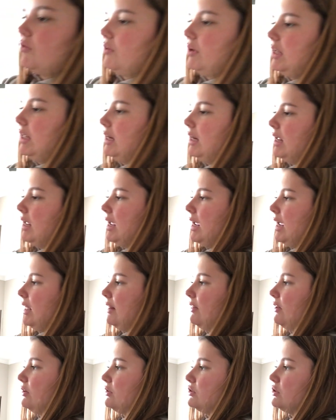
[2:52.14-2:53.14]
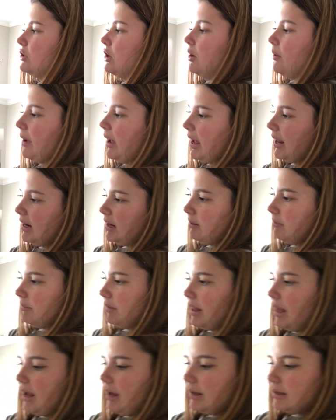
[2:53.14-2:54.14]
read, there's no heading
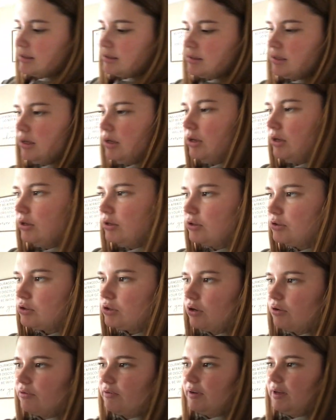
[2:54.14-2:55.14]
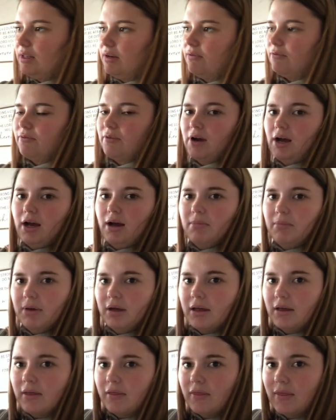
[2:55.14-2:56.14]
blocks. So read from
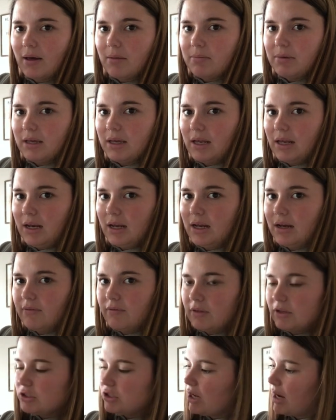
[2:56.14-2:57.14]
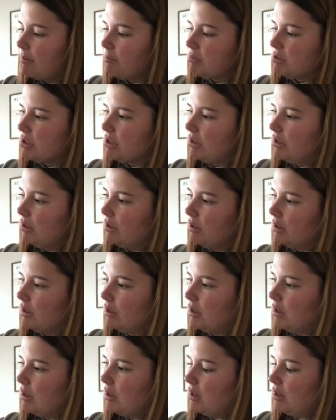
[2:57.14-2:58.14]
the beginning of the chapter
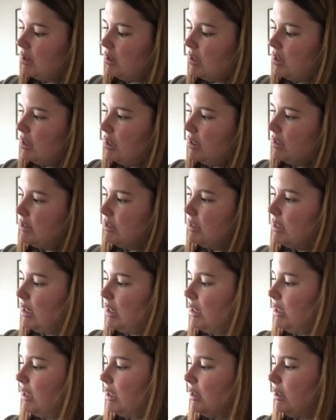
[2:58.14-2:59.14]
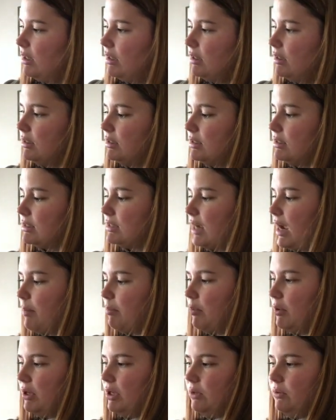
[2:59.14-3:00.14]
to here.
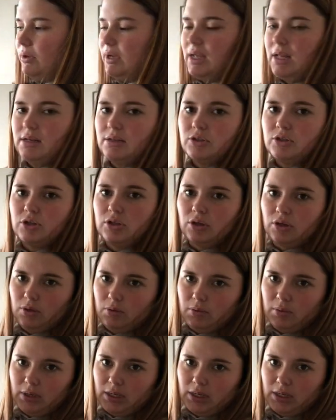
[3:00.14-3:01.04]
Stop when you get to